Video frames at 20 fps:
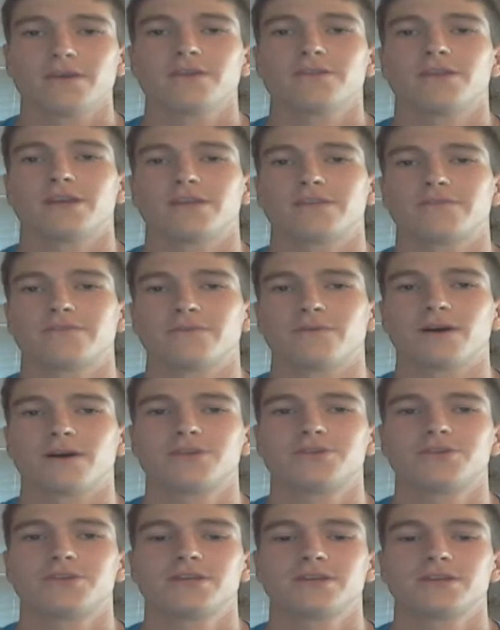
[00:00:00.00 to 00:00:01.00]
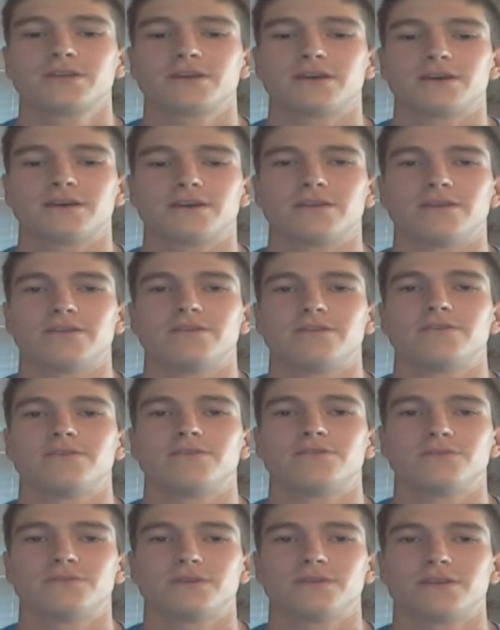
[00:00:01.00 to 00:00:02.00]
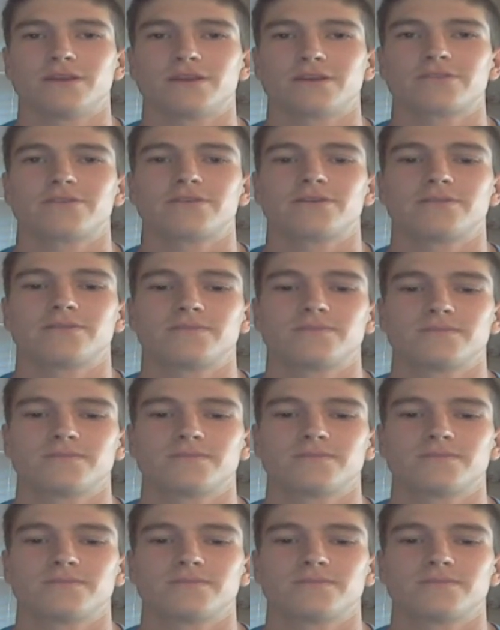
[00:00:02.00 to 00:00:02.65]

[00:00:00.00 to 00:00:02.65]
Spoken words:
Thanks for watching, and tune in next time.